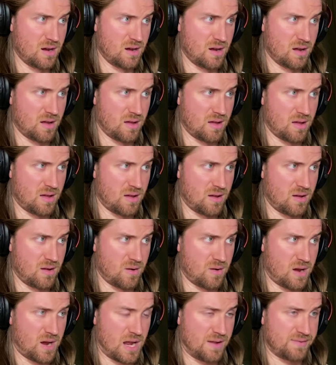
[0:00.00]

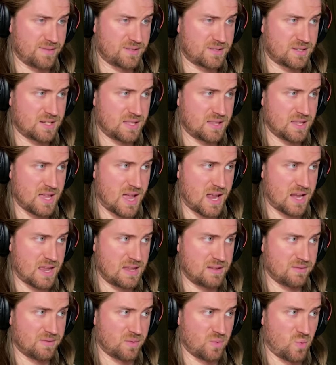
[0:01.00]
Uh-oh. I haven't seen that
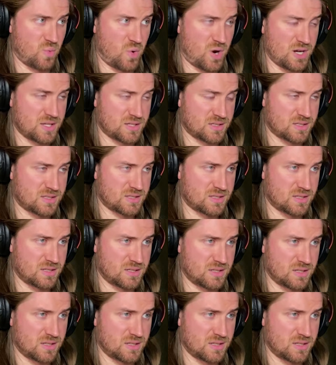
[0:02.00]
even once.